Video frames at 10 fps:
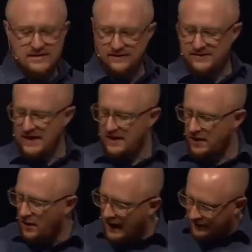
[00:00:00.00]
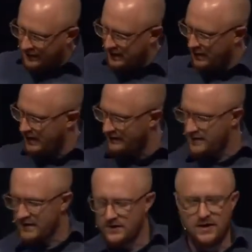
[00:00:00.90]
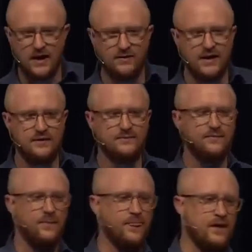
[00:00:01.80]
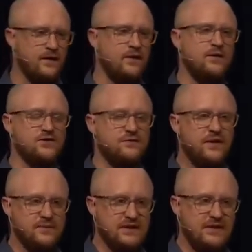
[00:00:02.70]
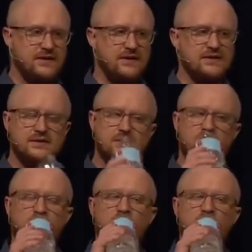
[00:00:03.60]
these gifts down and go after them with everything you got, right? There's a flip side to this.